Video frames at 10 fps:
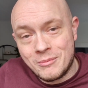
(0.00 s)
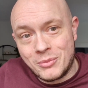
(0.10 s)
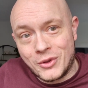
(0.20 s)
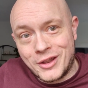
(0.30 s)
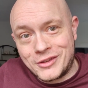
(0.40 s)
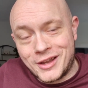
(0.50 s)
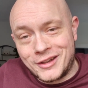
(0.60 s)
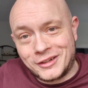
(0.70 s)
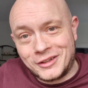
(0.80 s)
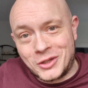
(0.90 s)
But then
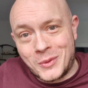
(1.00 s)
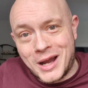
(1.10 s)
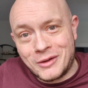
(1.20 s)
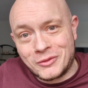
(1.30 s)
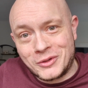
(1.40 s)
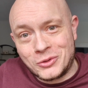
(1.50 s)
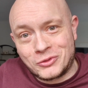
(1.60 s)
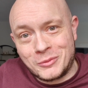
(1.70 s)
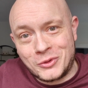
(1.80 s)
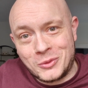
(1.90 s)
technically you are a real
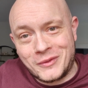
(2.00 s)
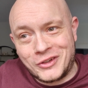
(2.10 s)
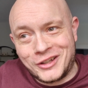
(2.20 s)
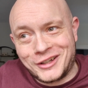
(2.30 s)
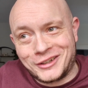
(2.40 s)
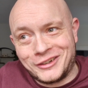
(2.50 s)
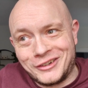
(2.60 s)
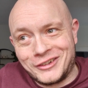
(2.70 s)
criminal, whether you like it or